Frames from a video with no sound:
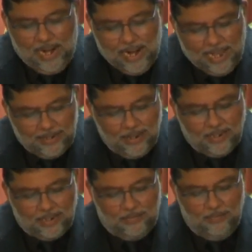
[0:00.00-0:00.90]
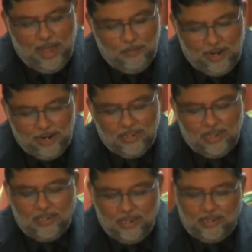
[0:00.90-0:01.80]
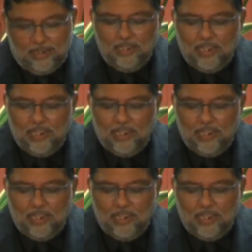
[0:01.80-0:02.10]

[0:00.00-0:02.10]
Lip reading: Let us, my brothers and sisters,